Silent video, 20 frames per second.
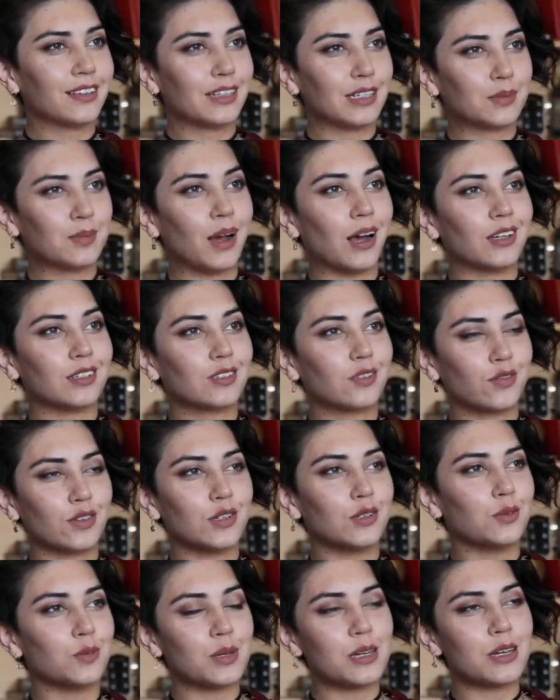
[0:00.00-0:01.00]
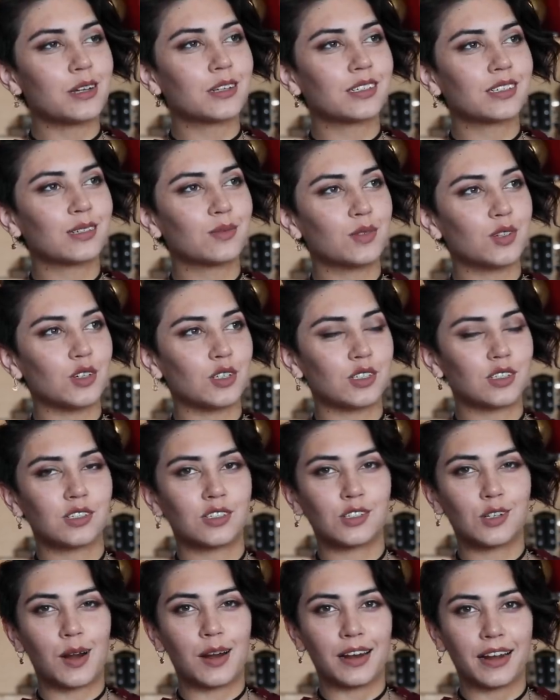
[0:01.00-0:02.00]
these past few weeks,
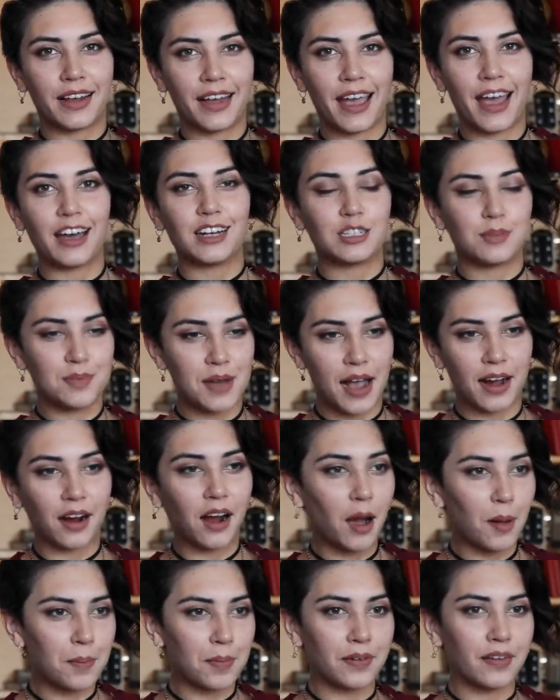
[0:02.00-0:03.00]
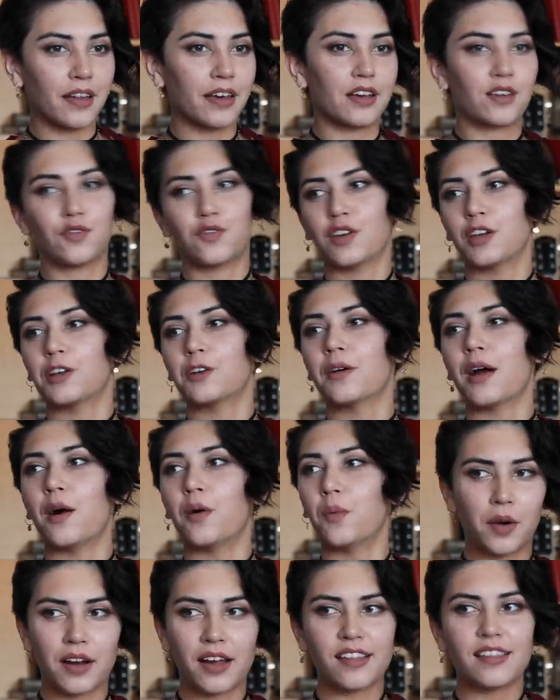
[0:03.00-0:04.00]
just trying to catch back up and like figure
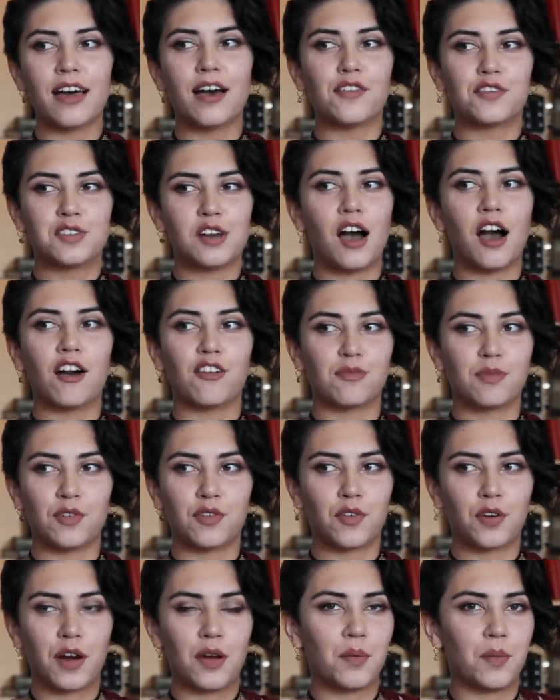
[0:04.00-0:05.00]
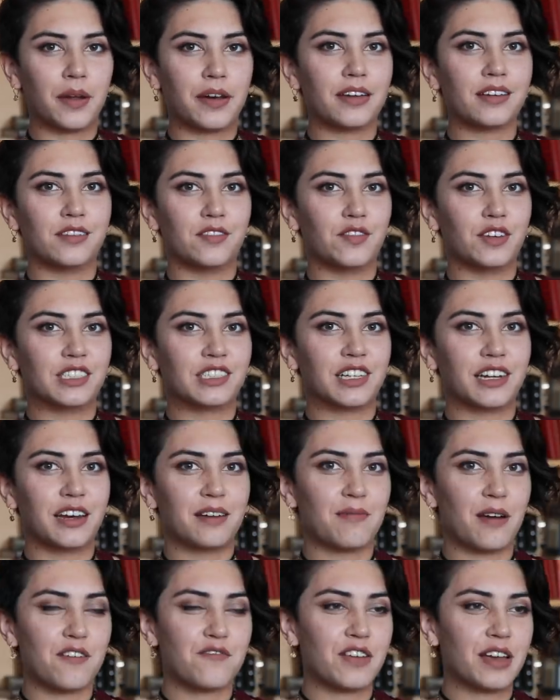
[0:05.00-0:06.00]
out where I left off before I went and
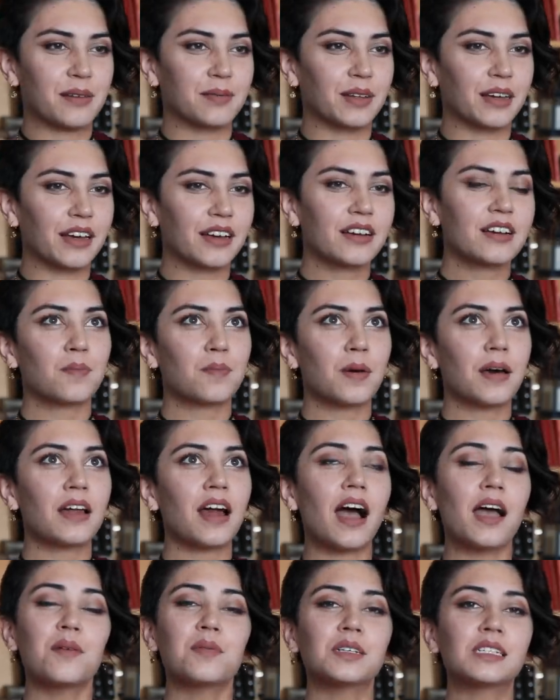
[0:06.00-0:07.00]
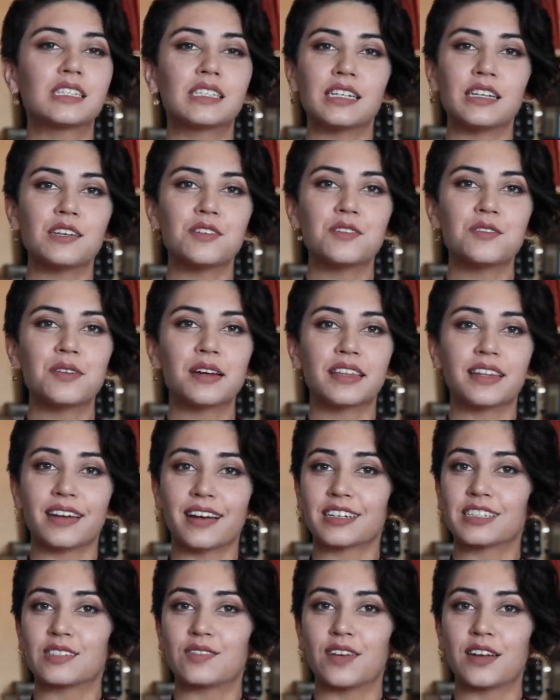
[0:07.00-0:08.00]
visited my family. But I will see you in the
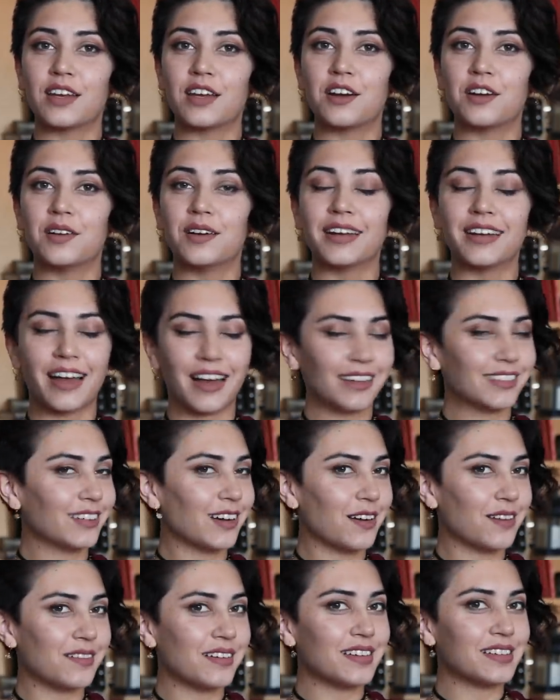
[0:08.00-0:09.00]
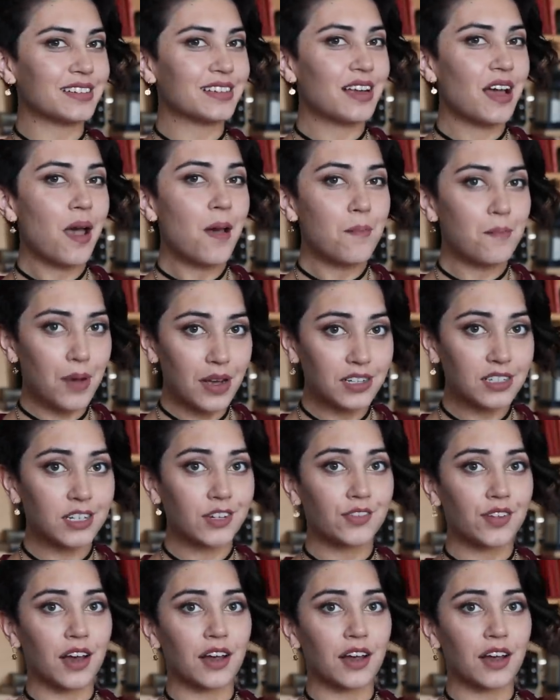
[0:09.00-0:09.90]
next video, and as always, best of